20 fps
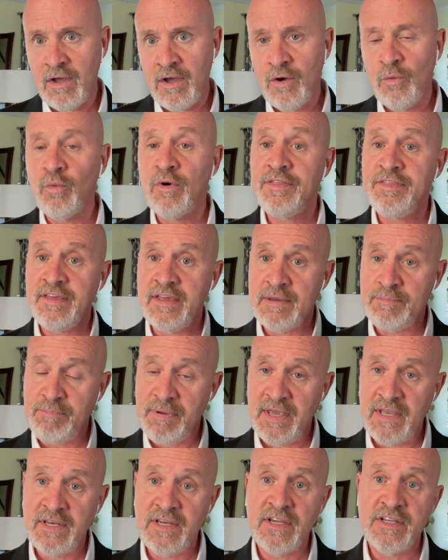with the
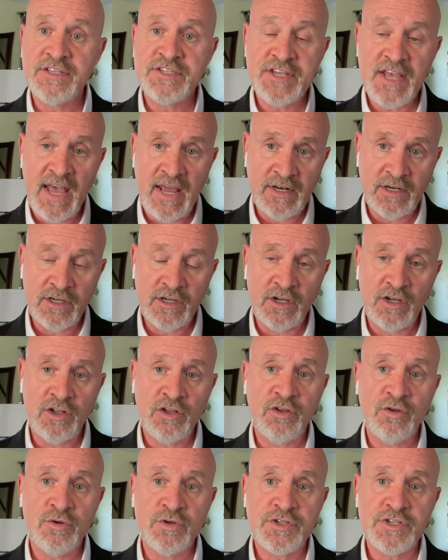opinions and
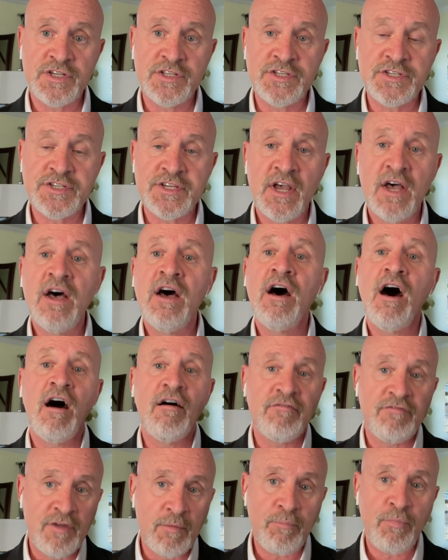conclusions
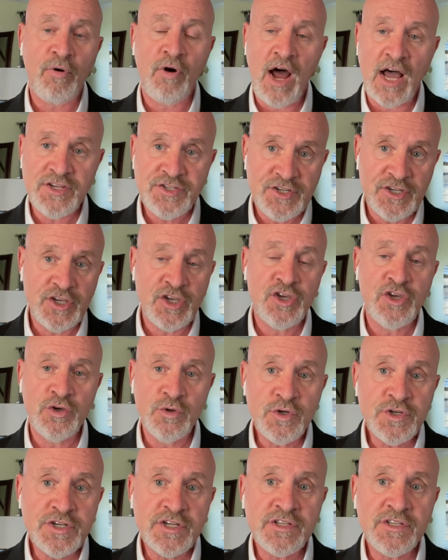of the
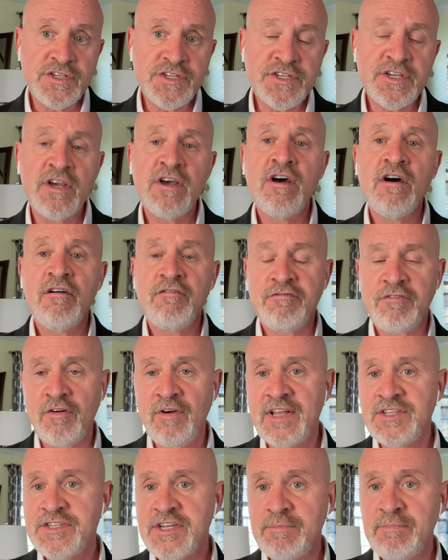prosecution's
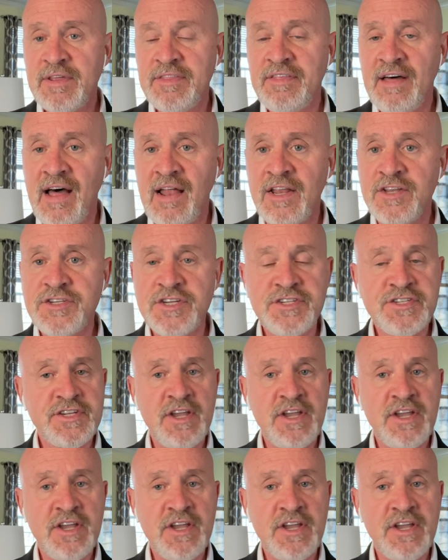forensic pathologists.